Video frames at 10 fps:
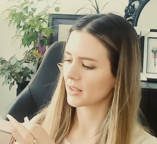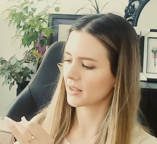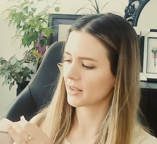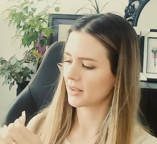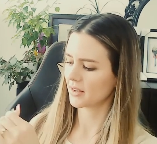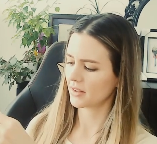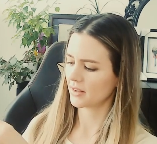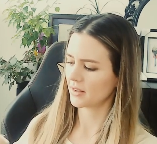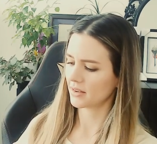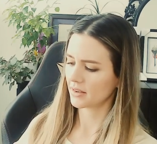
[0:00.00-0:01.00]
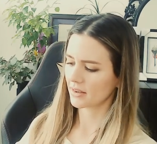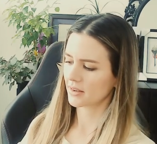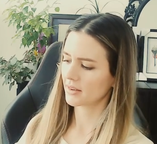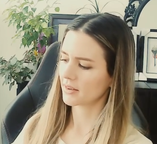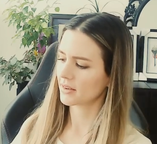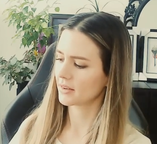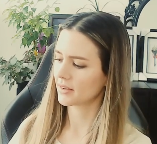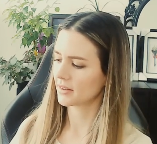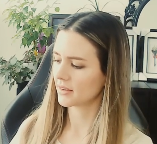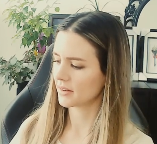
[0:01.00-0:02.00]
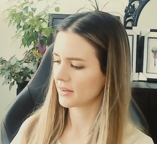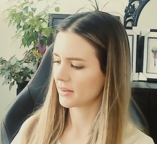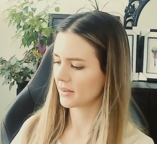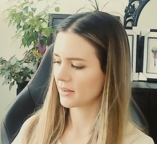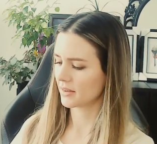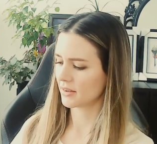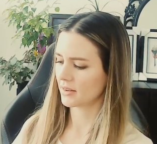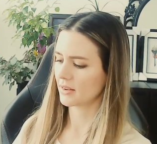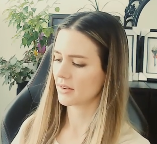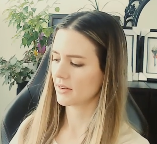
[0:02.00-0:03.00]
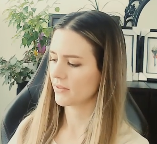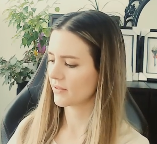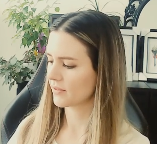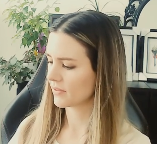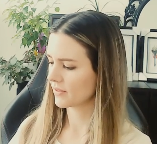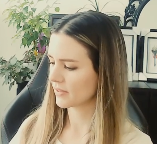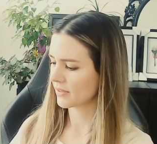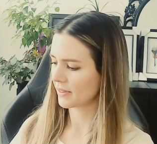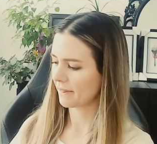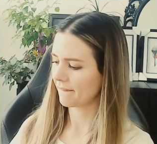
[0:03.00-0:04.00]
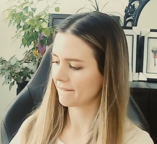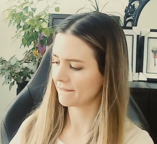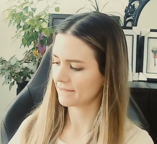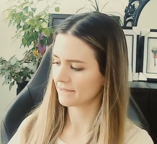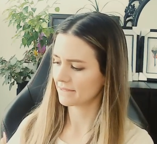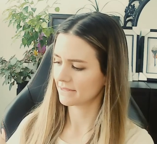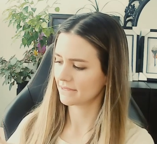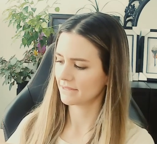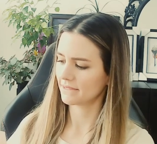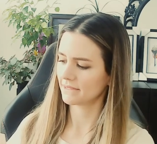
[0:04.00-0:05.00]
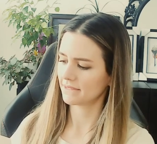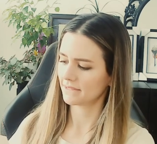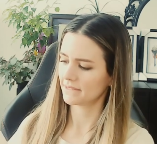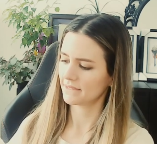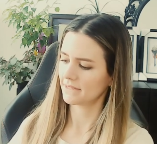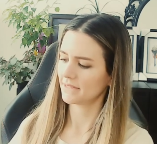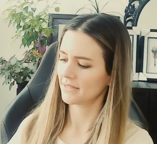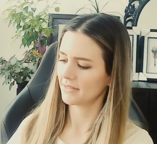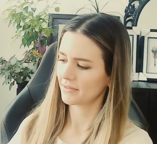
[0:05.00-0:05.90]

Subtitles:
Nobody speaks.